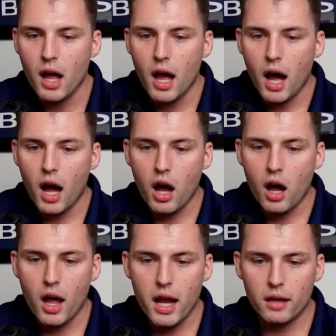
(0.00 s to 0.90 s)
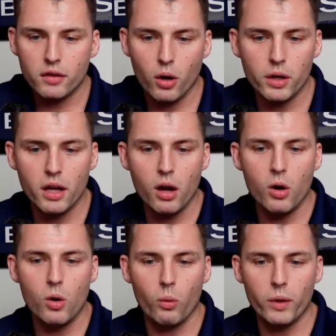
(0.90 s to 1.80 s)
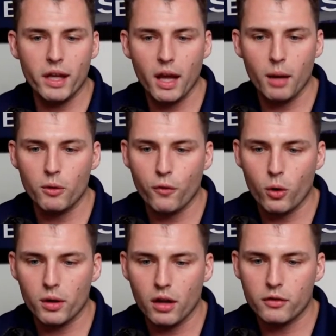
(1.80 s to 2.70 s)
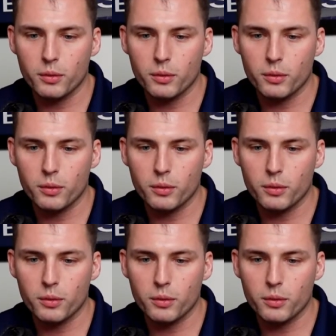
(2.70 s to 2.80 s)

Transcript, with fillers: Uh, Antonio, we can't move forward unless